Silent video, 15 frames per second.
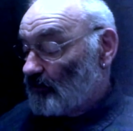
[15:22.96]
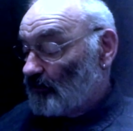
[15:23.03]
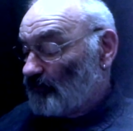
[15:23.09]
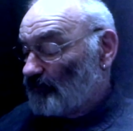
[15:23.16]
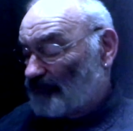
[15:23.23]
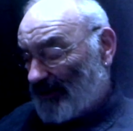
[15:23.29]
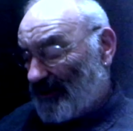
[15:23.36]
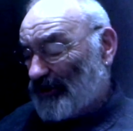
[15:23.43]

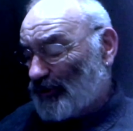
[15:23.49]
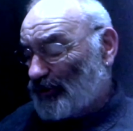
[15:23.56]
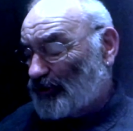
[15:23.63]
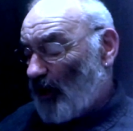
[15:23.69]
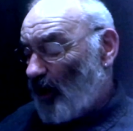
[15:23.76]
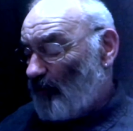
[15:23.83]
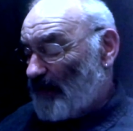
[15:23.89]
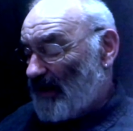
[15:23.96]
You've done a good
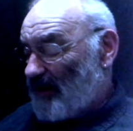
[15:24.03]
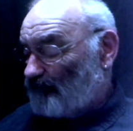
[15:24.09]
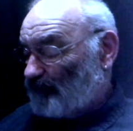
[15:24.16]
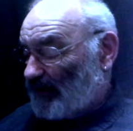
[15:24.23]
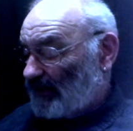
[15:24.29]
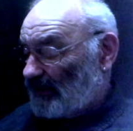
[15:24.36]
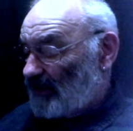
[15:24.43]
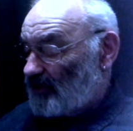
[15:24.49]
job there,
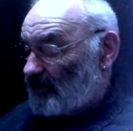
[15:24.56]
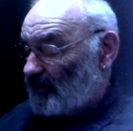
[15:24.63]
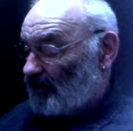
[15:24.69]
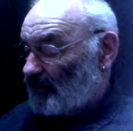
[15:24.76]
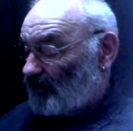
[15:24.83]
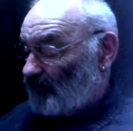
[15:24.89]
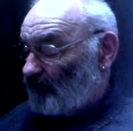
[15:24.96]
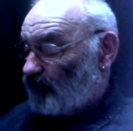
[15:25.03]
Billy.
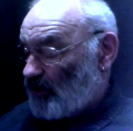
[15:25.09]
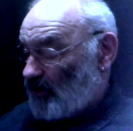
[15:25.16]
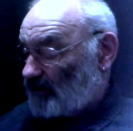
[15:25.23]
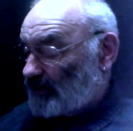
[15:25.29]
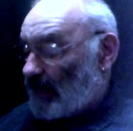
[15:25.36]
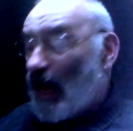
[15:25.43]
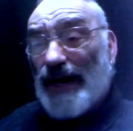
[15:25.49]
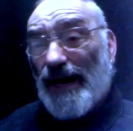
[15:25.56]
You've
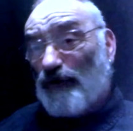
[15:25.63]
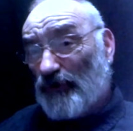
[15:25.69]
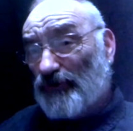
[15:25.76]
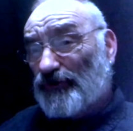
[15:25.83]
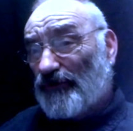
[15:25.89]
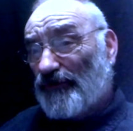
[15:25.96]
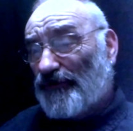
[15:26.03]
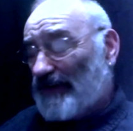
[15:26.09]
worked hard. I
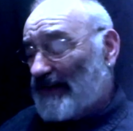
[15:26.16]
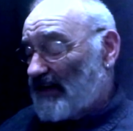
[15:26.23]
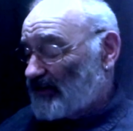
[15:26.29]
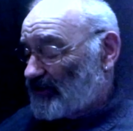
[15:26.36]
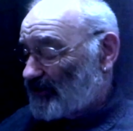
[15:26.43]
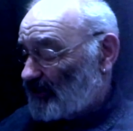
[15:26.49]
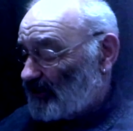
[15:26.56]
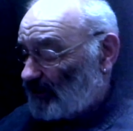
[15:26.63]
want you to
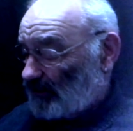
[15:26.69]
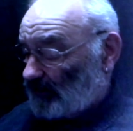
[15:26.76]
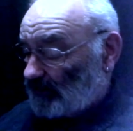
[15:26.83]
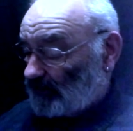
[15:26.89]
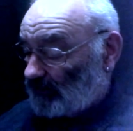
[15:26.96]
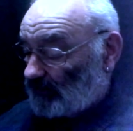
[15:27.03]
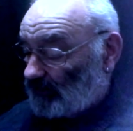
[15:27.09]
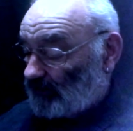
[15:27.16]
finish.
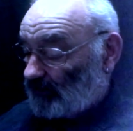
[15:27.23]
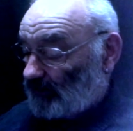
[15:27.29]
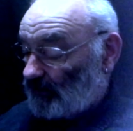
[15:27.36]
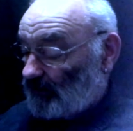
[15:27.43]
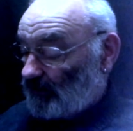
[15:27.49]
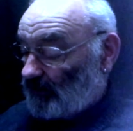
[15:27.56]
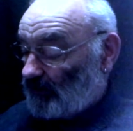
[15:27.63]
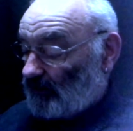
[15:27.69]

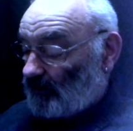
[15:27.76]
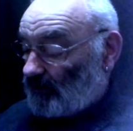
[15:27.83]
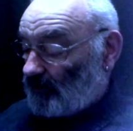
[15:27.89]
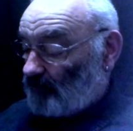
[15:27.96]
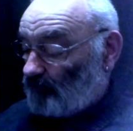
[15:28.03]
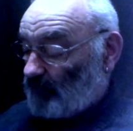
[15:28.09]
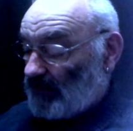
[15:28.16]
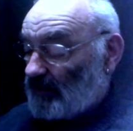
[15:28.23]

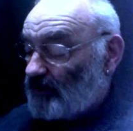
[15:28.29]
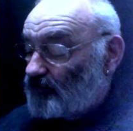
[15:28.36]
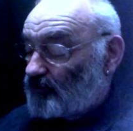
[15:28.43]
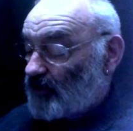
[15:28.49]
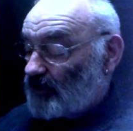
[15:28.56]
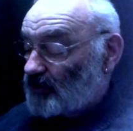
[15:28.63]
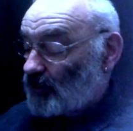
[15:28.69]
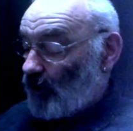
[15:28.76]
Billy
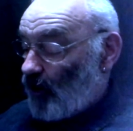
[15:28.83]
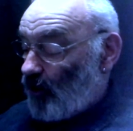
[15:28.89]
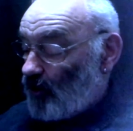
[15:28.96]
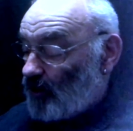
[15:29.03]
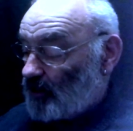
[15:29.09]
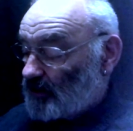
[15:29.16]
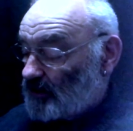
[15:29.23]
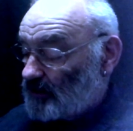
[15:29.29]
drinks
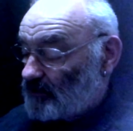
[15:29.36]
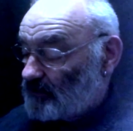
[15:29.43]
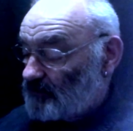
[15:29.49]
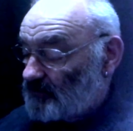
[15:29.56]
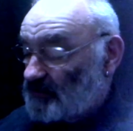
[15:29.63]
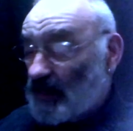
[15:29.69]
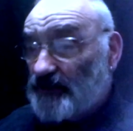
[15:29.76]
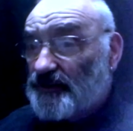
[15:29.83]
long and
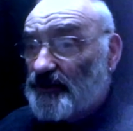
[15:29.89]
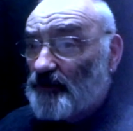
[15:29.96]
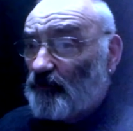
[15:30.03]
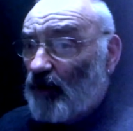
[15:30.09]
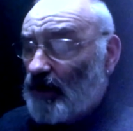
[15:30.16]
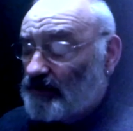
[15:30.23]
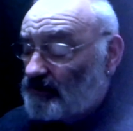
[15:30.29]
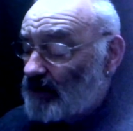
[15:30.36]
sets the
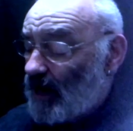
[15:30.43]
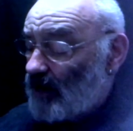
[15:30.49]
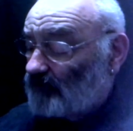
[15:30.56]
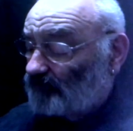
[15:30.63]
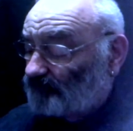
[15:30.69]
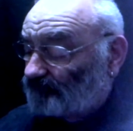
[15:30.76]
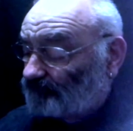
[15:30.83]
pint down.